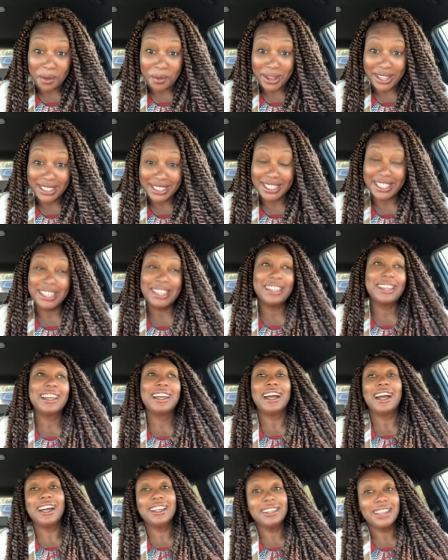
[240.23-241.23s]
waster.
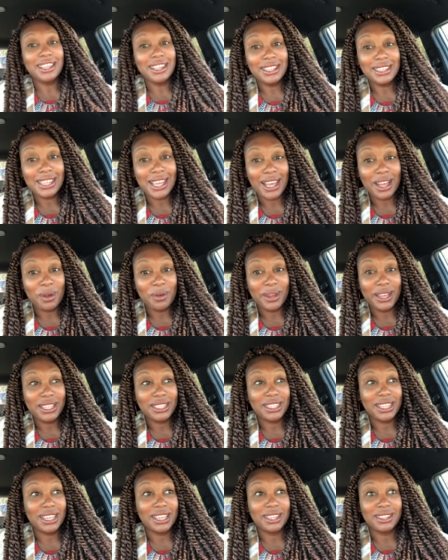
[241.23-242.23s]
Another time
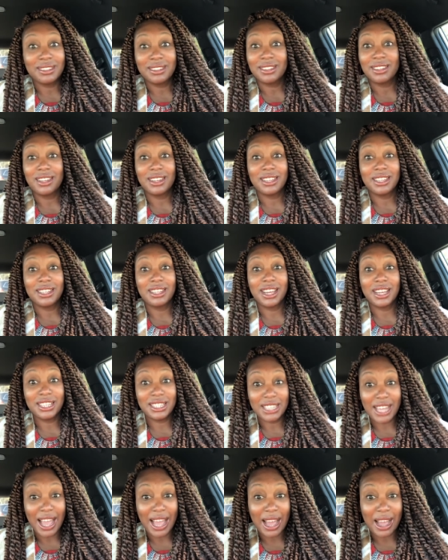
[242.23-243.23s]
waster, your
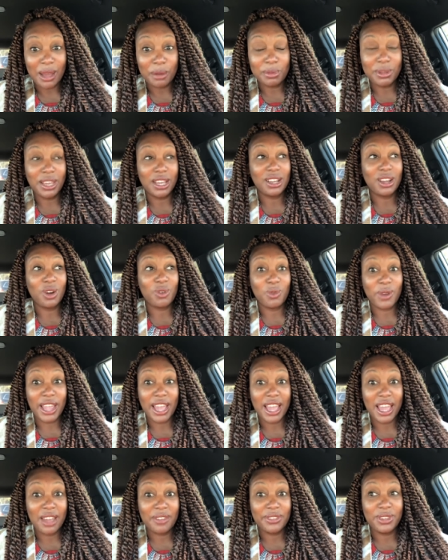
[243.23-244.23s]
job, your
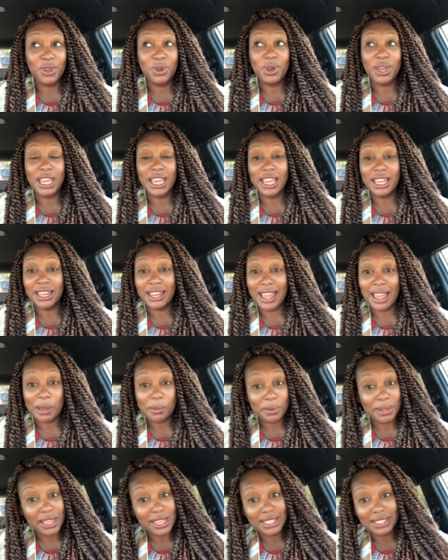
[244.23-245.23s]
career. If you in that
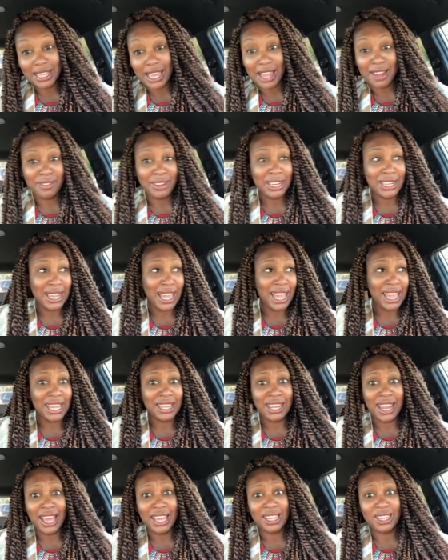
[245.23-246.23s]
piece every day
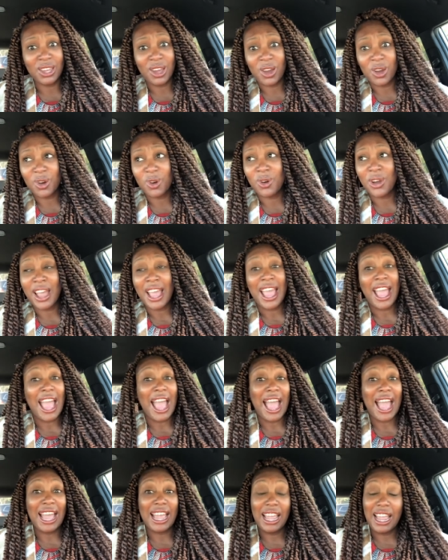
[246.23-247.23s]
like, yo,
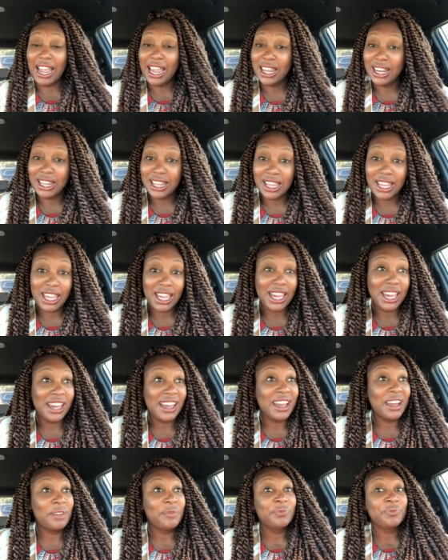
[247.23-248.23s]
I hate it
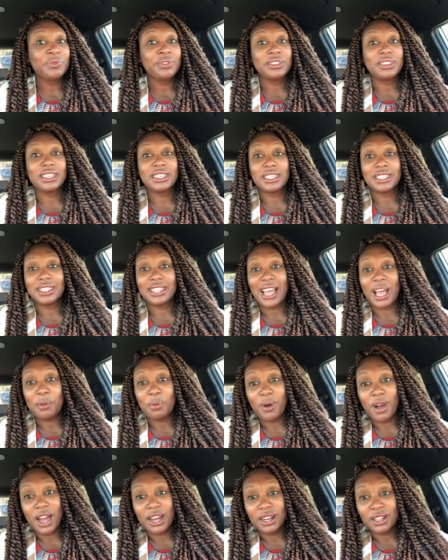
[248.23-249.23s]
here, this is not
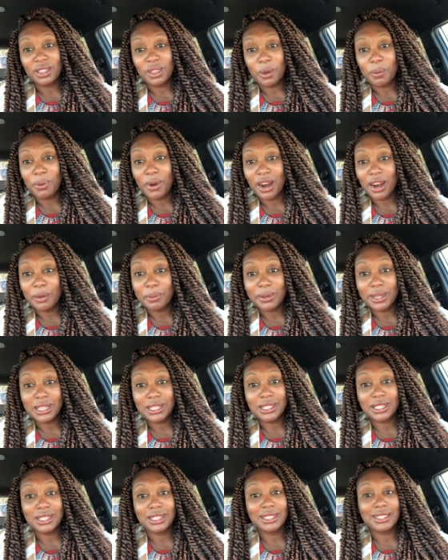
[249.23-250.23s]
part of the
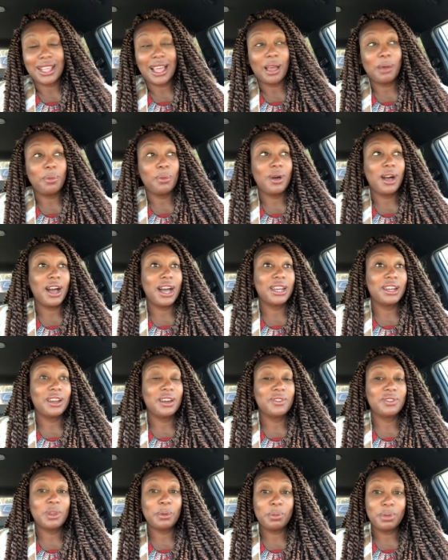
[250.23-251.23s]
purpose, this is not part
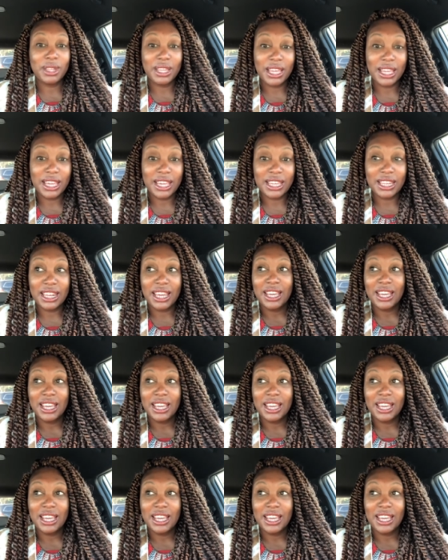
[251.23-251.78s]
of the plan,